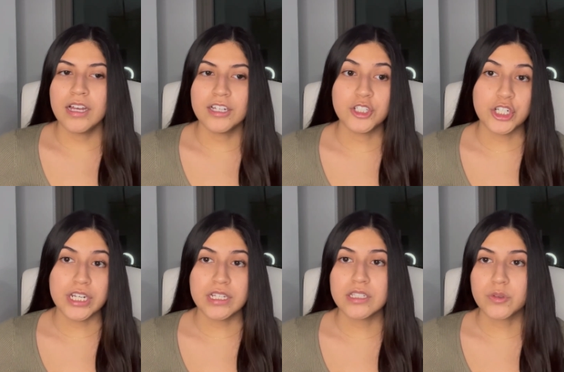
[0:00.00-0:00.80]

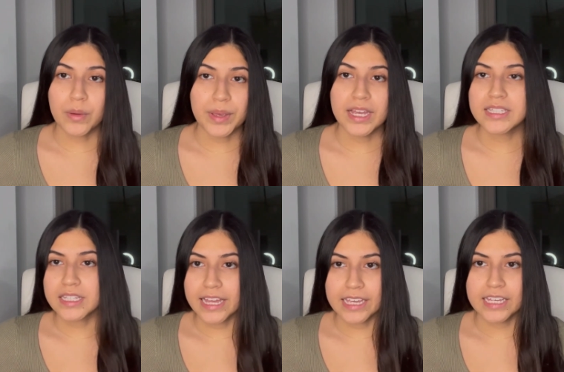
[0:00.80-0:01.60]
jeans, sweatpants,
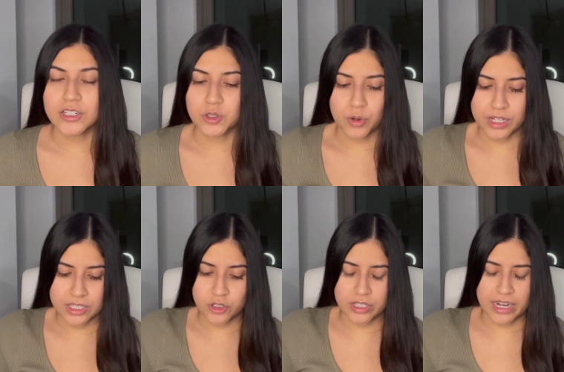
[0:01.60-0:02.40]
leggings,
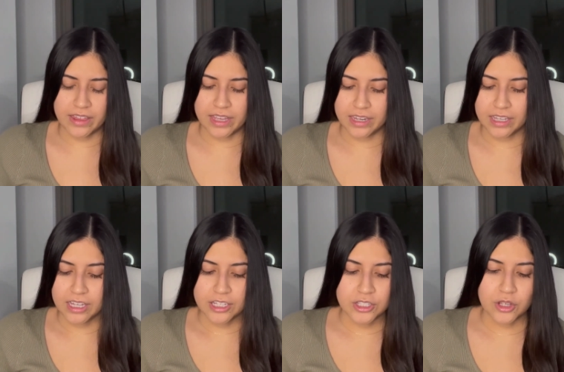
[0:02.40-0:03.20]
shorts, just anything.
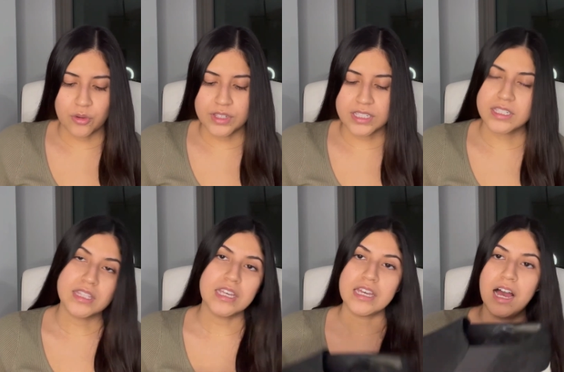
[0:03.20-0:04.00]
So this is
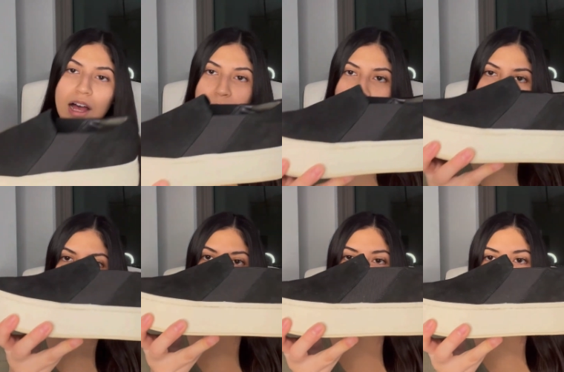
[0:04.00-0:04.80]
the black
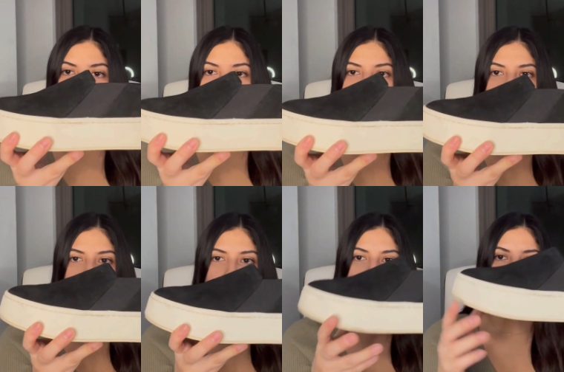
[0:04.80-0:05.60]
suede and Warren.